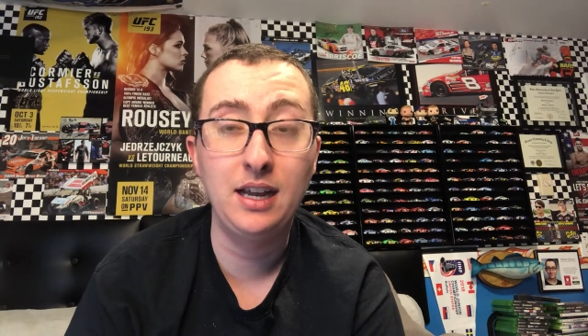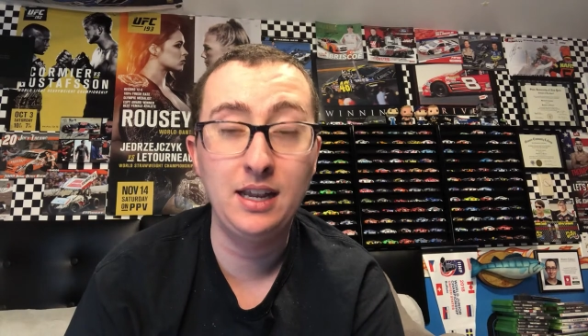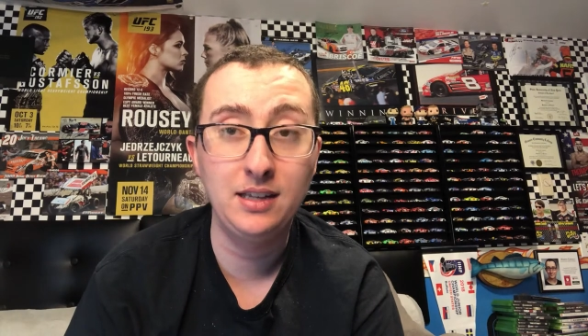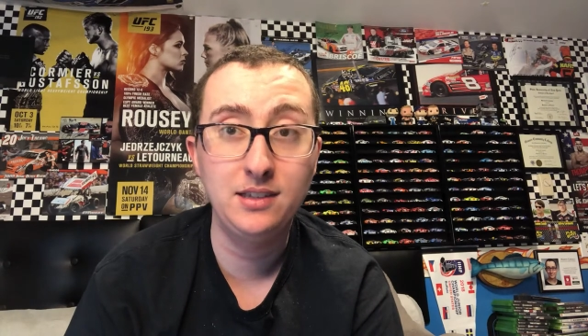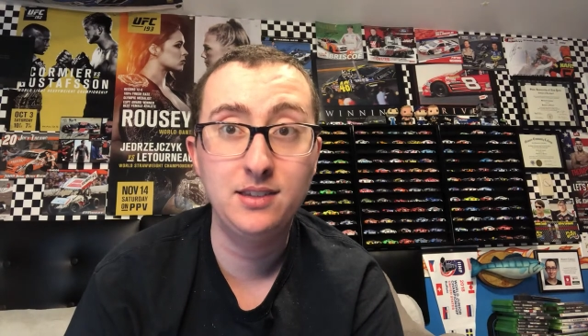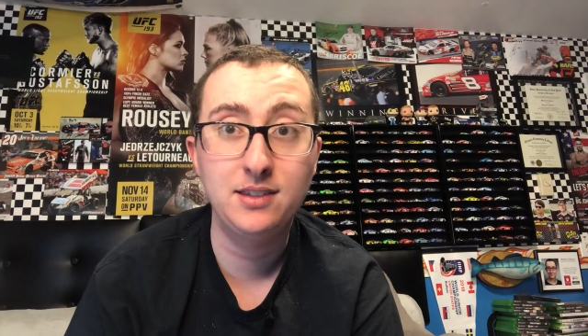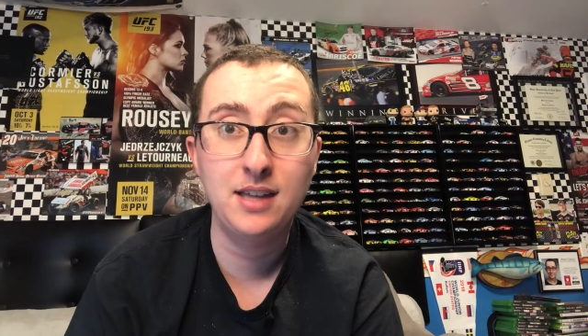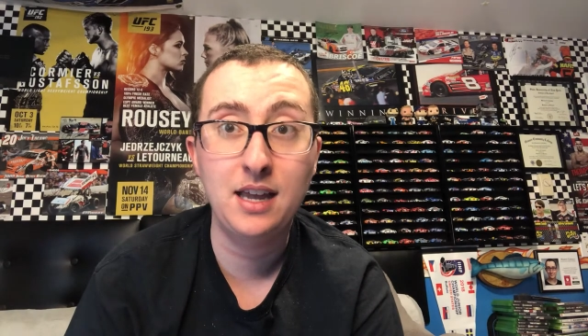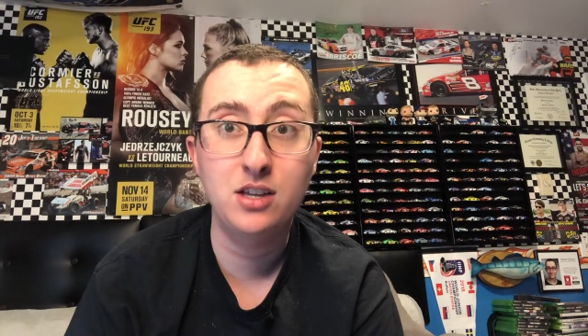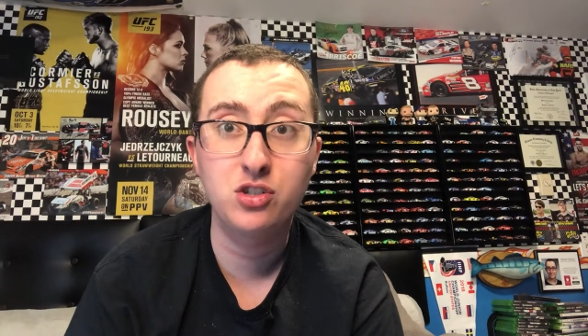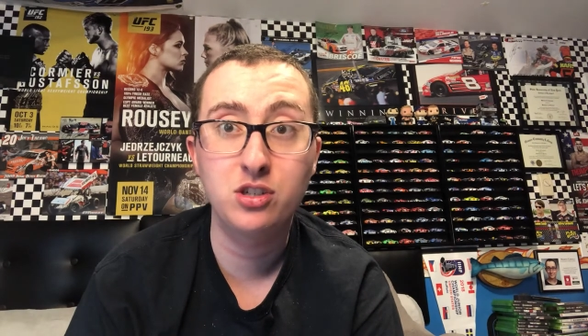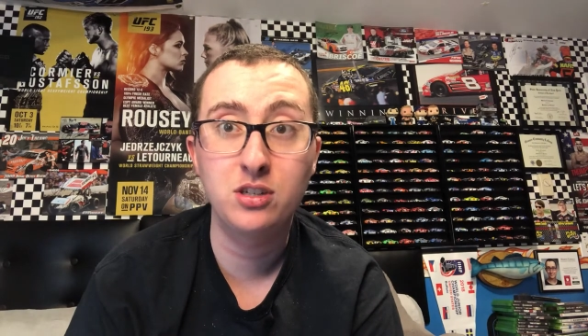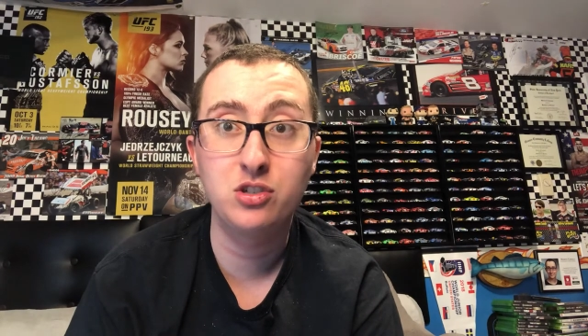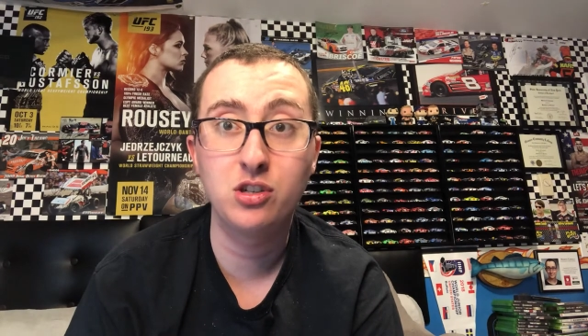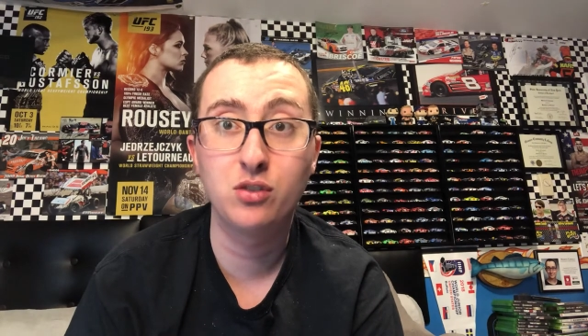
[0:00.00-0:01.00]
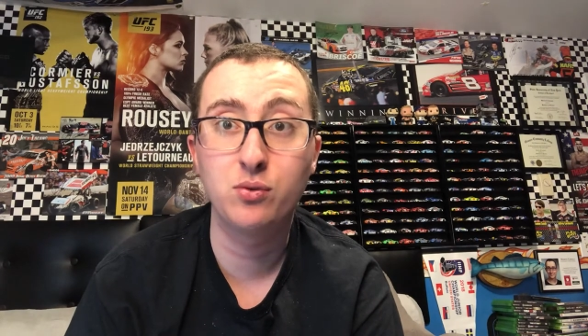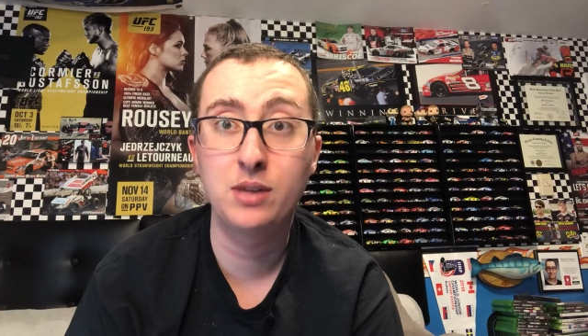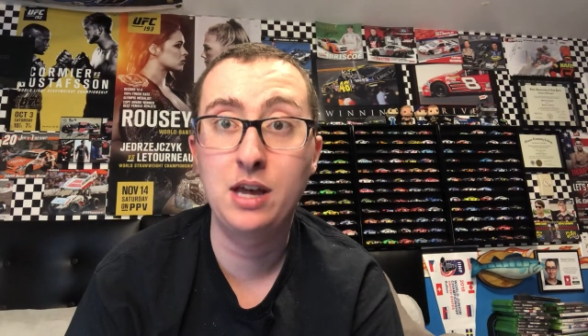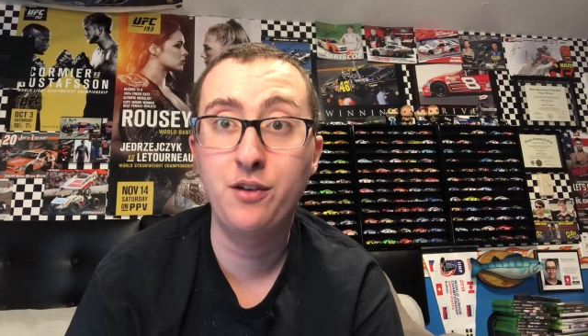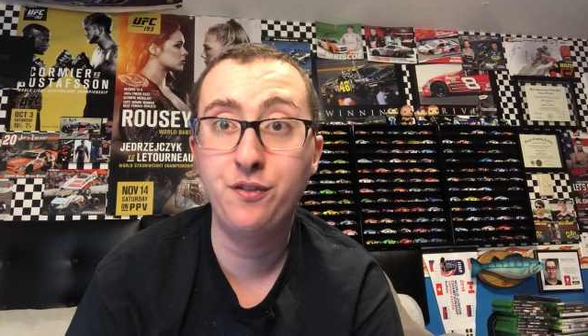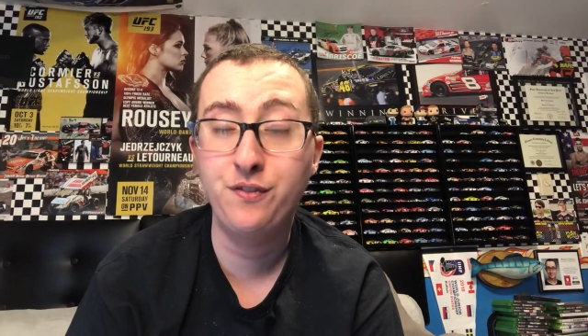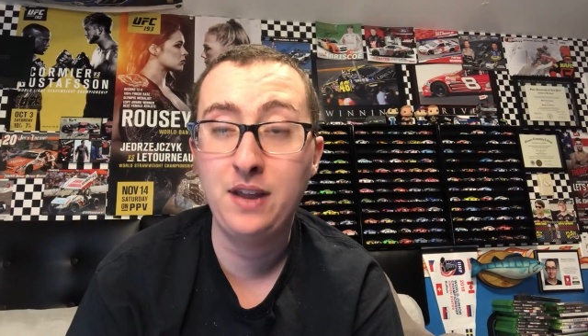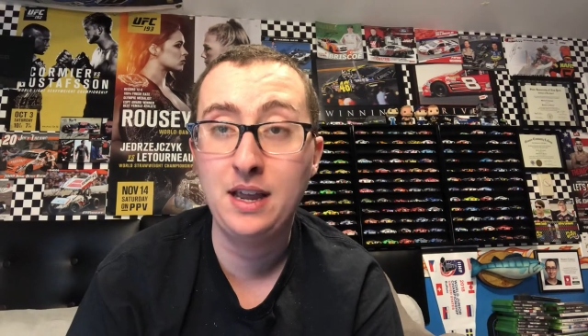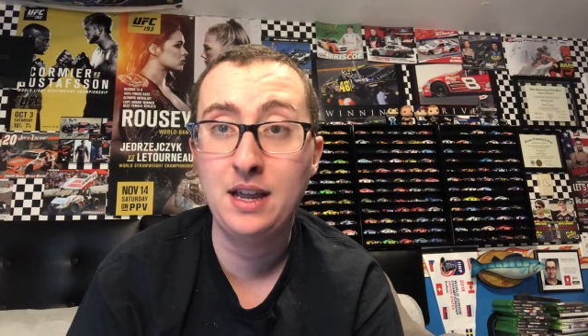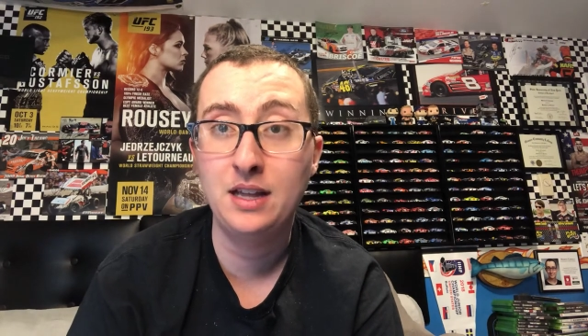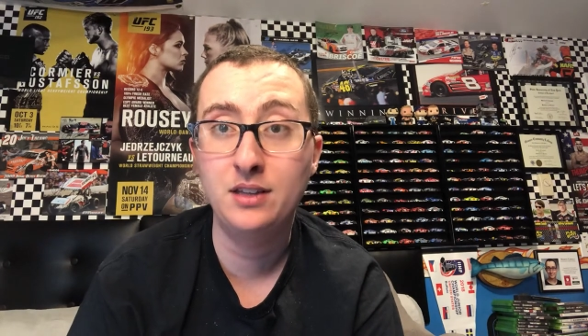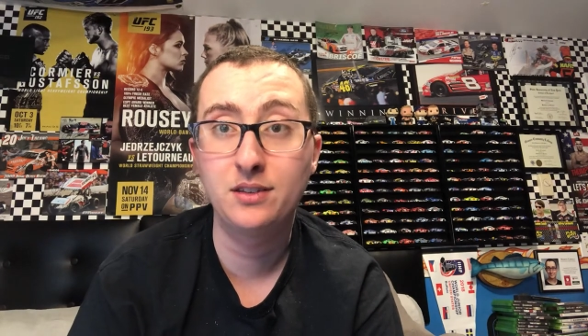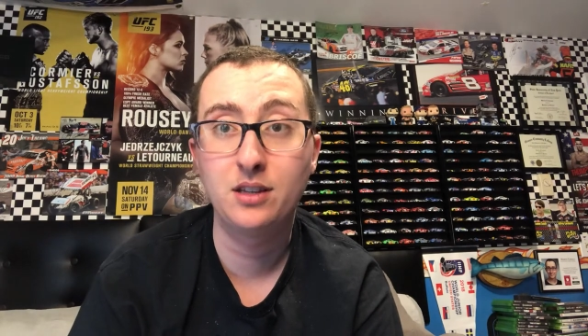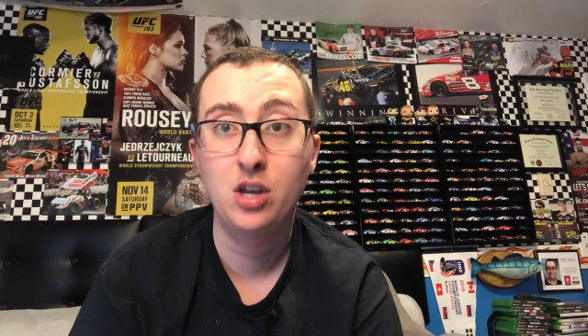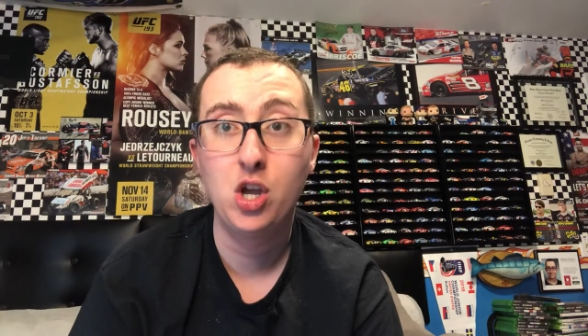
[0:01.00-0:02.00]
in session just without
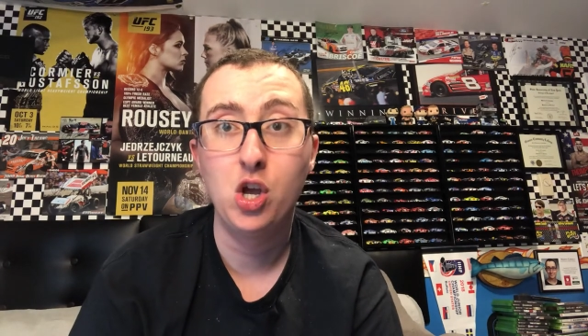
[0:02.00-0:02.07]
fans